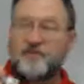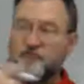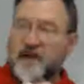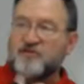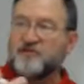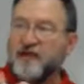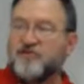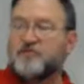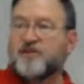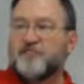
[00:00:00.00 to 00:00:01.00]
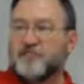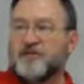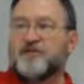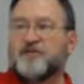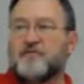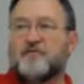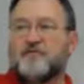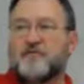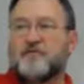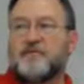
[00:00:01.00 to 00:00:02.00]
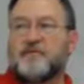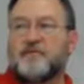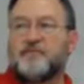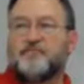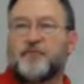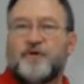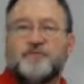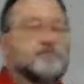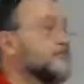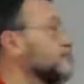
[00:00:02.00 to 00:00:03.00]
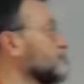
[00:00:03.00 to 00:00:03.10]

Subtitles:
because of the reaction that takes place between the two. Okay?